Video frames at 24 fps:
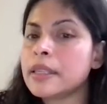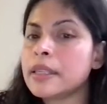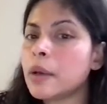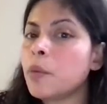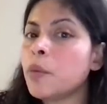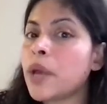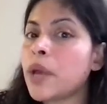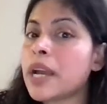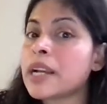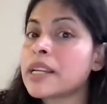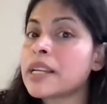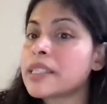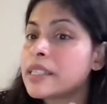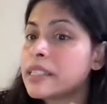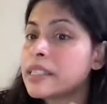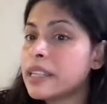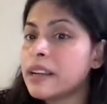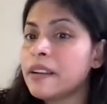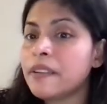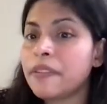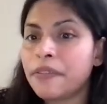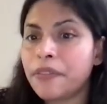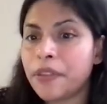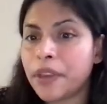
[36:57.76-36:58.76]
we are
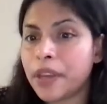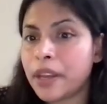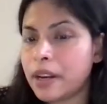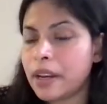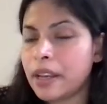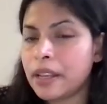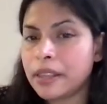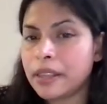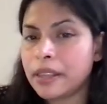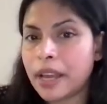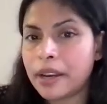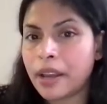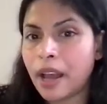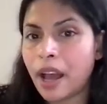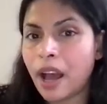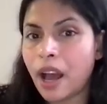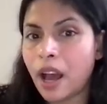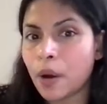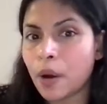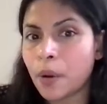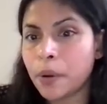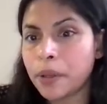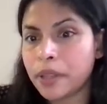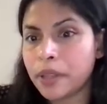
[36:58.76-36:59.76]
still figuring that
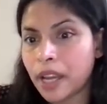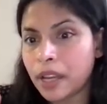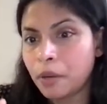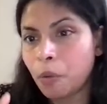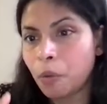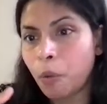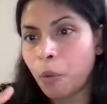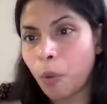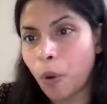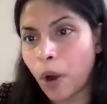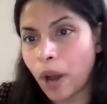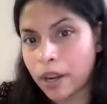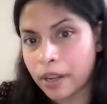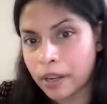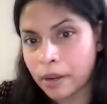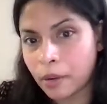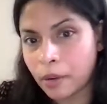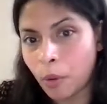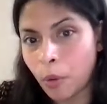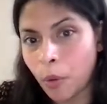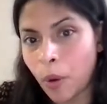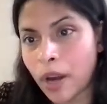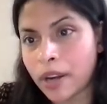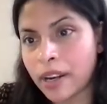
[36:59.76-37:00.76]
out, that what
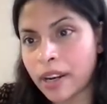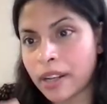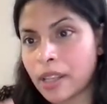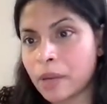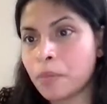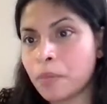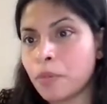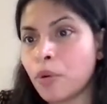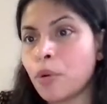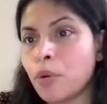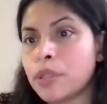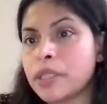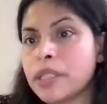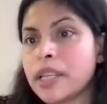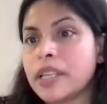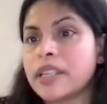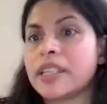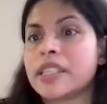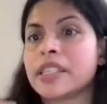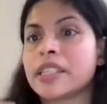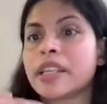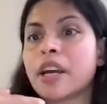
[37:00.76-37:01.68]
are the modes that is